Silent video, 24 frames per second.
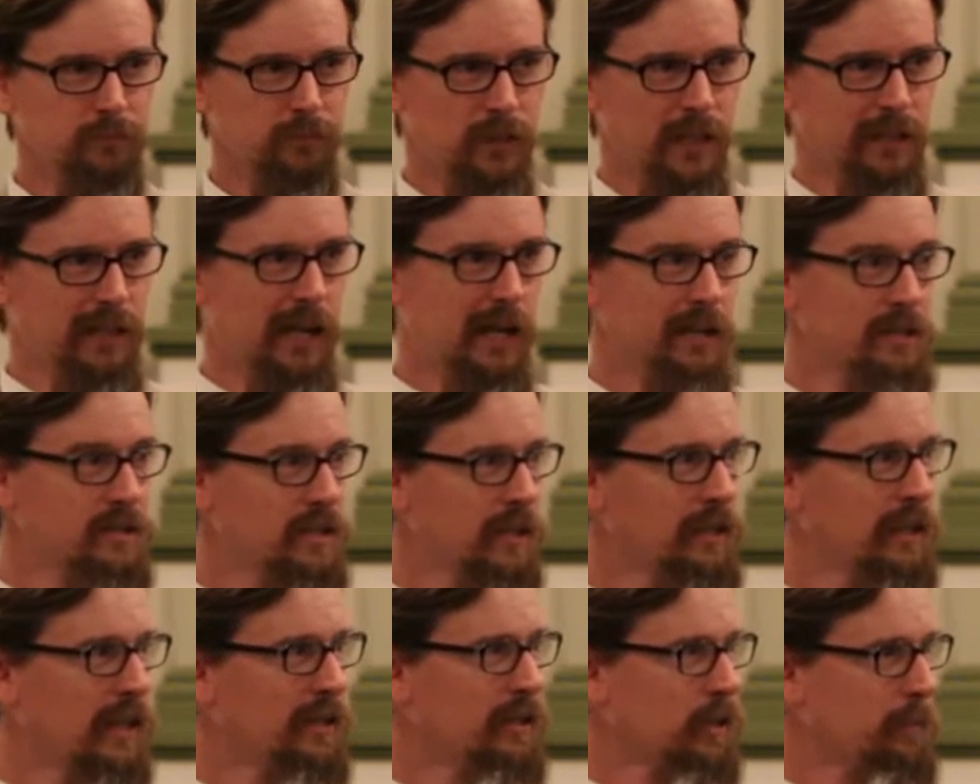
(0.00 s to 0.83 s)
And God
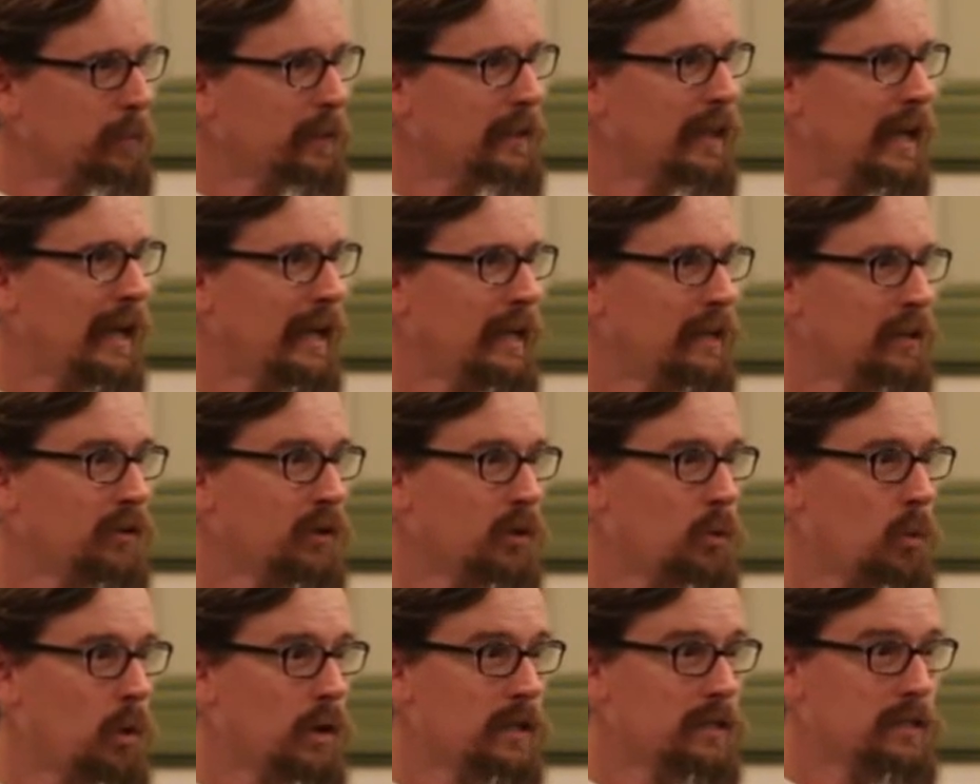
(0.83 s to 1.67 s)
said, "Let there be light," and
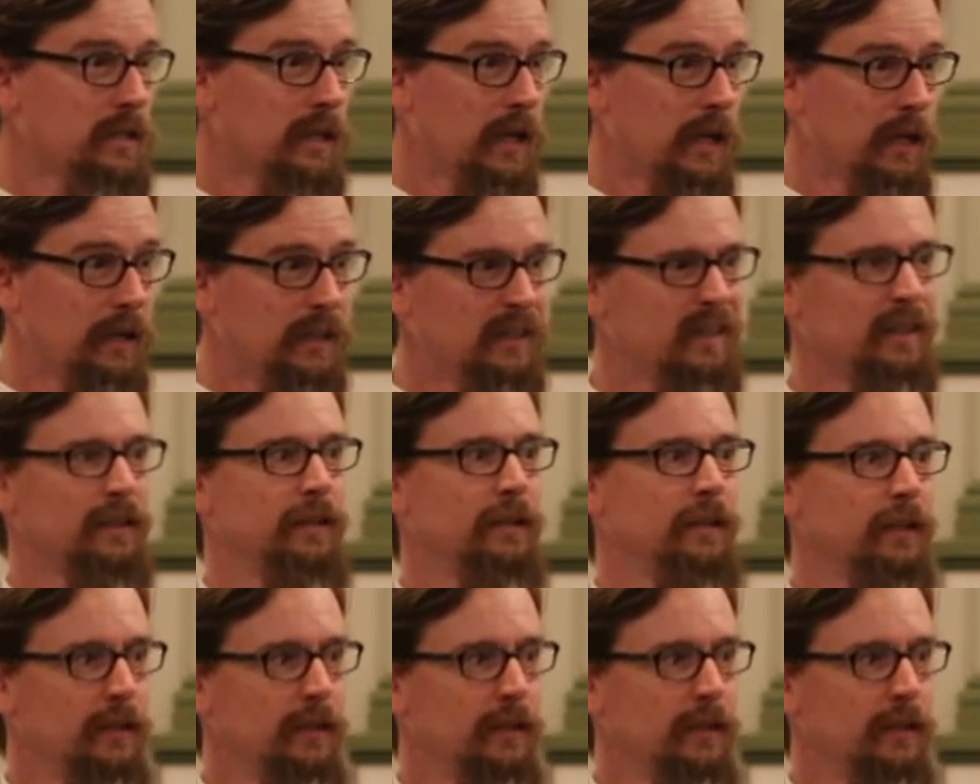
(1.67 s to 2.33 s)
there was light.